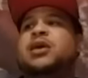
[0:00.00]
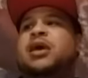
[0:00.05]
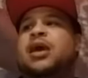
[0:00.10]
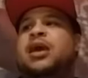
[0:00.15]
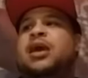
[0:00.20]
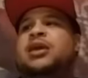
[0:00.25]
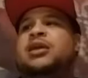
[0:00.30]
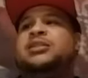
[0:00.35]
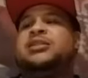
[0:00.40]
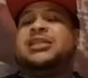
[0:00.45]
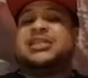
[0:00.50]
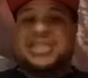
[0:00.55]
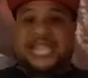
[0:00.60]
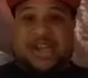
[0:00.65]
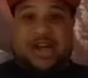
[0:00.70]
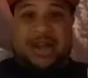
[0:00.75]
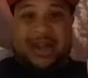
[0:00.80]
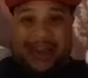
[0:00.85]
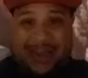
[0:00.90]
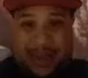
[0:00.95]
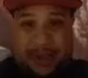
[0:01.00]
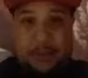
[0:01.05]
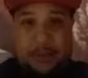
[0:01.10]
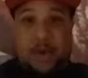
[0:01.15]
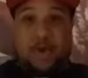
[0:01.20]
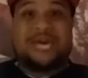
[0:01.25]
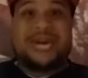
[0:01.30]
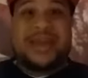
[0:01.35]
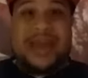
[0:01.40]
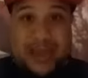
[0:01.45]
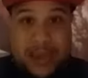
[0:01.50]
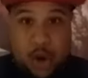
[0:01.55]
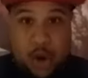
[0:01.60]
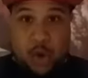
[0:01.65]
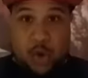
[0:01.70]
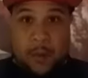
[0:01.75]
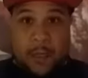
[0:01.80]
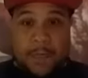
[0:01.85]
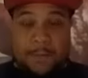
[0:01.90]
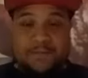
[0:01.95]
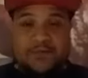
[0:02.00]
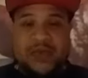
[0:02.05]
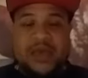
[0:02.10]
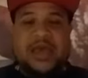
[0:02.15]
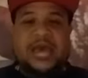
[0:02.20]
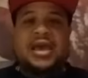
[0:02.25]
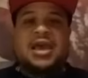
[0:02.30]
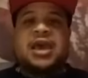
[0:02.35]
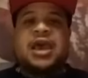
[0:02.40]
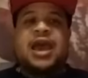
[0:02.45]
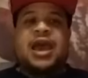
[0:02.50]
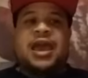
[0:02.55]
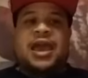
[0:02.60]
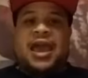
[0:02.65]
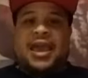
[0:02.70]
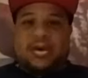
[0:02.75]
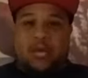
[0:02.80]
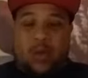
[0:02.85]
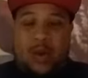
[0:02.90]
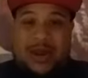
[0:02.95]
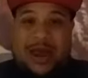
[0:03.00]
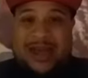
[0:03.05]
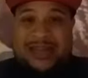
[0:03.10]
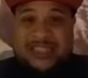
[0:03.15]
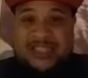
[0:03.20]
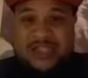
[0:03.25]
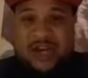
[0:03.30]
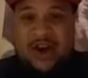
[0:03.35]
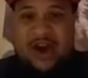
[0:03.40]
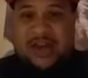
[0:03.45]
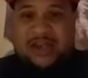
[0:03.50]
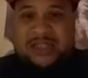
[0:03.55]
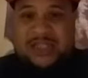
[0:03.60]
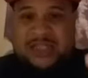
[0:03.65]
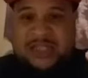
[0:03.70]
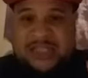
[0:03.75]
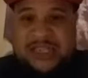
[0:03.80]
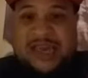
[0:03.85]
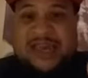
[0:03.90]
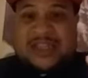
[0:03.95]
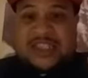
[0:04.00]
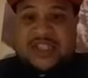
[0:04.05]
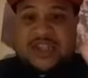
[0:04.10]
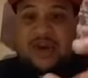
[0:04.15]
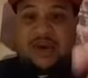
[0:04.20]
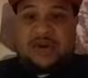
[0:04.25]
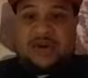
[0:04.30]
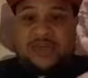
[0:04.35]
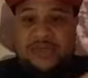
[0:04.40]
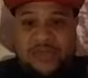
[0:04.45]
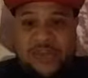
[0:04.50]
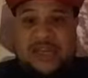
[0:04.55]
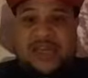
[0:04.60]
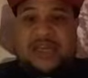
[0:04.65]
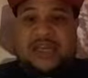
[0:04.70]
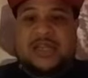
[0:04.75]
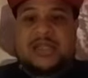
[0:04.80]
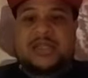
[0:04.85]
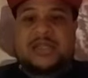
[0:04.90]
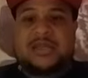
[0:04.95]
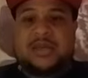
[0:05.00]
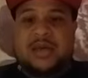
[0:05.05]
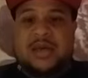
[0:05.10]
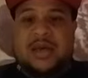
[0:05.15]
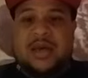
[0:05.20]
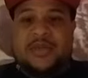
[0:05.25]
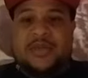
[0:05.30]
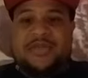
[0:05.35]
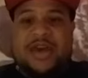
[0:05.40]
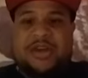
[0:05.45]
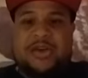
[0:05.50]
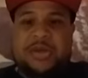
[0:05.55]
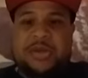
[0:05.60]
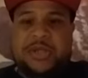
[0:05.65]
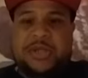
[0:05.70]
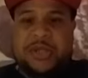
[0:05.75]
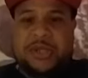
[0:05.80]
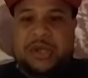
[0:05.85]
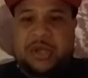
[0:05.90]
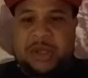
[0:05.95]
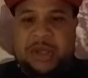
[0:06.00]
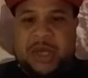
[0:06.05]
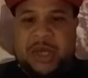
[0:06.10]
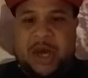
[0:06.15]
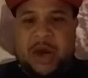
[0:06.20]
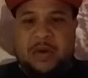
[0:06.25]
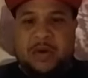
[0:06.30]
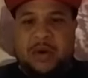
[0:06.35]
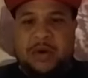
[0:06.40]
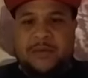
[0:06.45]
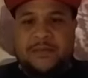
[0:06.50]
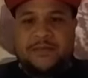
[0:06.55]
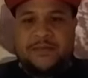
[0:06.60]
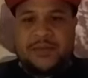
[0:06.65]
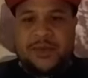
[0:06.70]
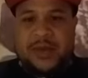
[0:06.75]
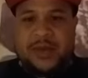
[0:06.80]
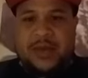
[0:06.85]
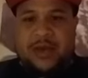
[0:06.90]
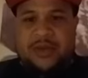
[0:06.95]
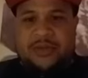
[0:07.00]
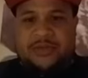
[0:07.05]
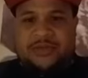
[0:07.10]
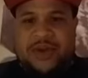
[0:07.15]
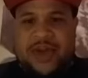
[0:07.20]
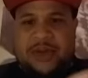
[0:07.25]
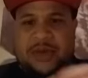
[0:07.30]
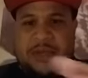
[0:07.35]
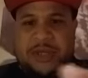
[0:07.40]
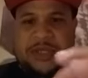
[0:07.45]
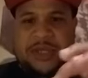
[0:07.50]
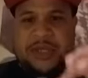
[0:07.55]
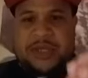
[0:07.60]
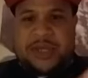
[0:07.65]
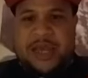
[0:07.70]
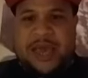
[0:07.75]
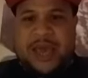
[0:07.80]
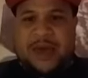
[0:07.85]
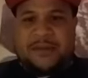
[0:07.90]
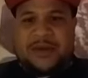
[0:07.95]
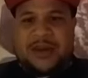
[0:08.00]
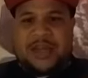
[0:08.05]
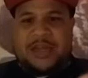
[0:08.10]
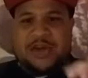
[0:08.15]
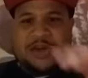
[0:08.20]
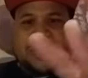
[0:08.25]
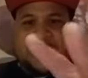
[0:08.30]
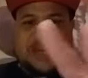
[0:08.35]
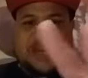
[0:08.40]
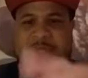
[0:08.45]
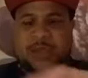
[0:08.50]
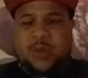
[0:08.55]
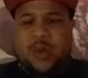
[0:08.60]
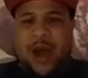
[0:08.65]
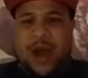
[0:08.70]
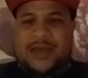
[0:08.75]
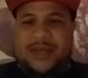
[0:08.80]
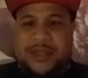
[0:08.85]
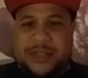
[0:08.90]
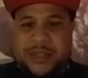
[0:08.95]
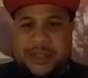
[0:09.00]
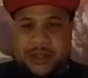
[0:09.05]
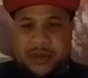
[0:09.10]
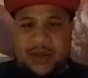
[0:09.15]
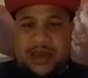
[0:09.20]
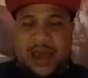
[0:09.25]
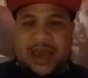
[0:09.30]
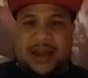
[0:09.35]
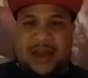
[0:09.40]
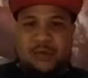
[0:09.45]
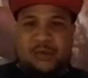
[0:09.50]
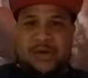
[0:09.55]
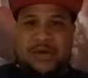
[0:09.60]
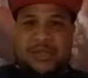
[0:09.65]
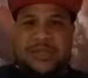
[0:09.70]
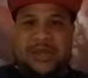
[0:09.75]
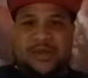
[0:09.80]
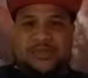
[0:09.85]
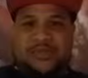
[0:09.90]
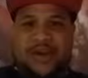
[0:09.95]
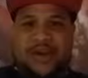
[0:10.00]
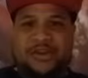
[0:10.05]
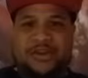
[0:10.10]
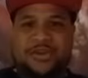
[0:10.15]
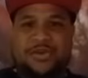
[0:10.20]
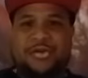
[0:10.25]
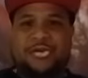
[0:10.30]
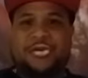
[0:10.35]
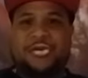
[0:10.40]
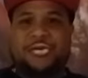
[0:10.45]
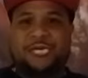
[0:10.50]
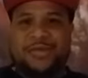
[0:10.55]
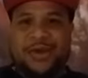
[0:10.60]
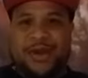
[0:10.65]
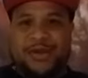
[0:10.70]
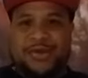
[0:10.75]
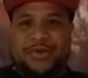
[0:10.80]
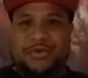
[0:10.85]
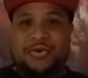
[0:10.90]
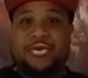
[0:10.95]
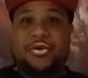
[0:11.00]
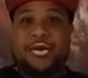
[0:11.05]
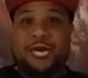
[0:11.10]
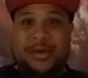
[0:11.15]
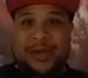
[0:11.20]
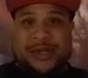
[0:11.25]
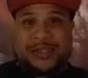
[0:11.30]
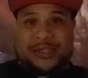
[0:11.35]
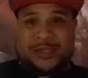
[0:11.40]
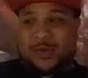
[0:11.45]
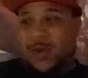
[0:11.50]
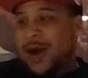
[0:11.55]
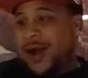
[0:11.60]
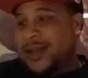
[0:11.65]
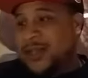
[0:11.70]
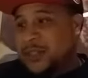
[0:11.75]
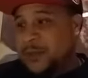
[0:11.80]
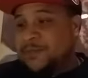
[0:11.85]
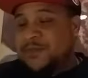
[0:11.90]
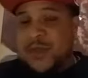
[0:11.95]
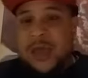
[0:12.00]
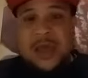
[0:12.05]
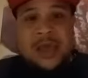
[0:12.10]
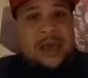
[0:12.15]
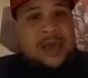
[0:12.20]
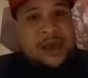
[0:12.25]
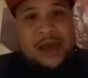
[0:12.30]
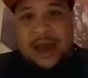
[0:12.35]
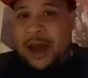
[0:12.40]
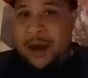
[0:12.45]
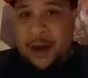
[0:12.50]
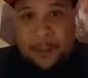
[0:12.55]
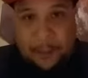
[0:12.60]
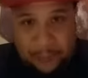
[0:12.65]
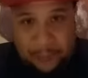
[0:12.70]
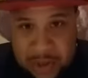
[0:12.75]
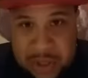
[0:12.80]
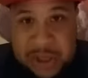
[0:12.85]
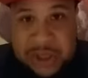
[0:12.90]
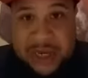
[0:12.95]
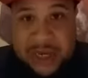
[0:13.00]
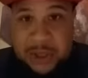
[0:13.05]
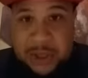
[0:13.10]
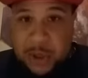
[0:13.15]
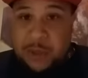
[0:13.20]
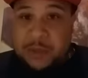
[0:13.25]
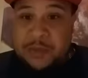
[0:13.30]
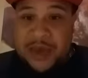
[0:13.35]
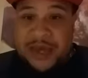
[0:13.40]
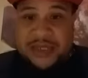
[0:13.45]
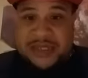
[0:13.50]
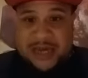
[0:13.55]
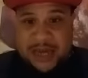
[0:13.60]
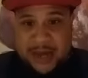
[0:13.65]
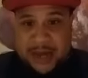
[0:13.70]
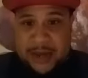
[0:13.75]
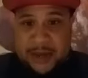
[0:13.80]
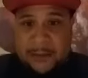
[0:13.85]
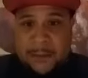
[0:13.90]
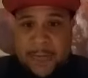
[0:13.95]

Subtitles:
a disclaimer now. When I start to say certain things, thank you, Sister Koshera. Thank you, Sister Ebony. You did it twice. And I want to say thank you. Thank you. That's twice. I appreciate you big time.